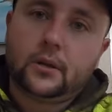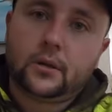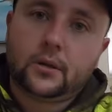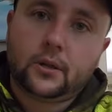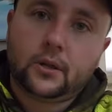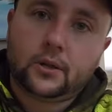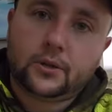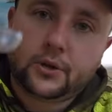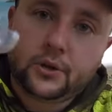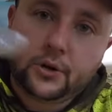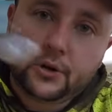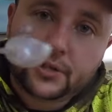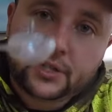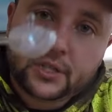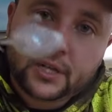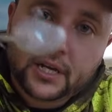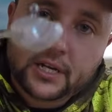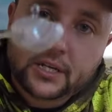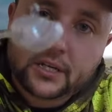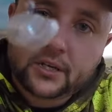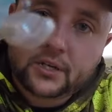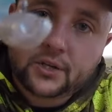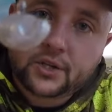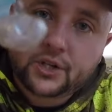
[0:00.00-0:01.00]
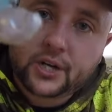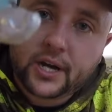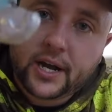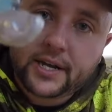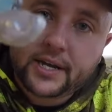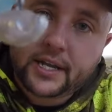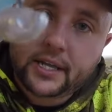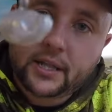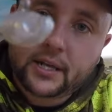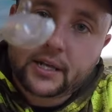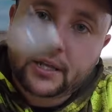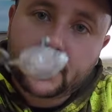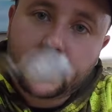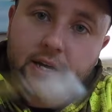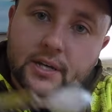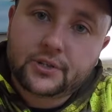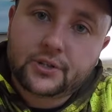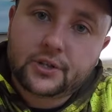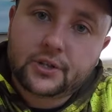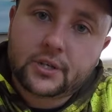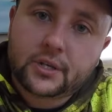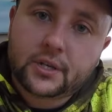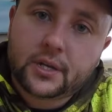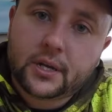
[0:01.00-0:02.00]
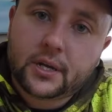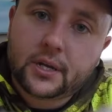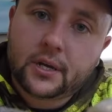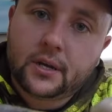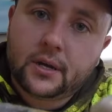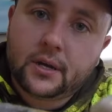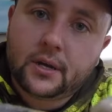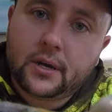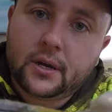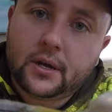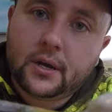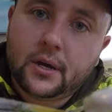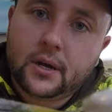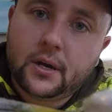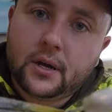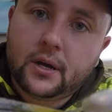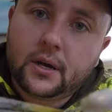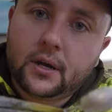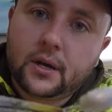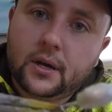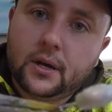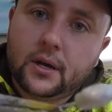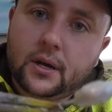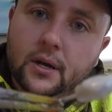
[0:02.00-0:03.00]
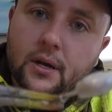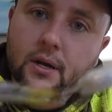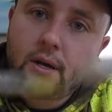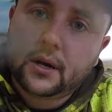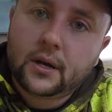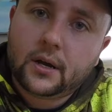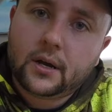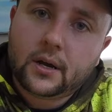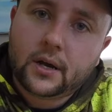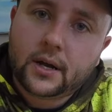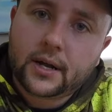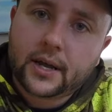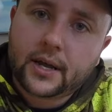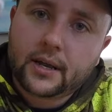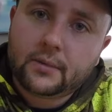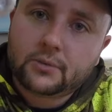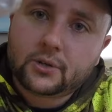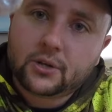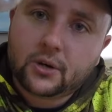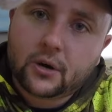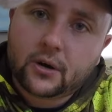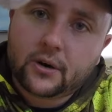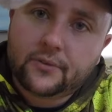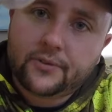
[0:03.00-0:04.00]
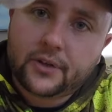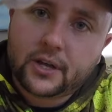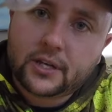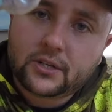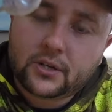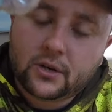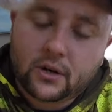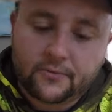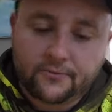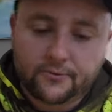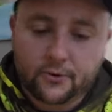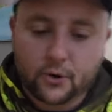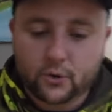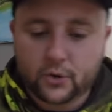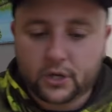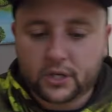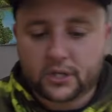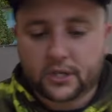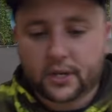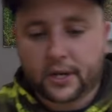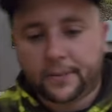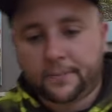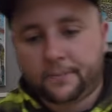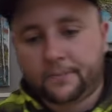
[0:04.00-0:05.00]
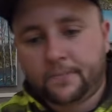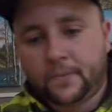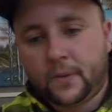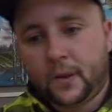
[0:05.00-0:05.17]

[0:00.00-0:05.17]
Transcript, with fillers: Till it turns nice and shiny like that just did. Again, I'm sorry if that's not focusing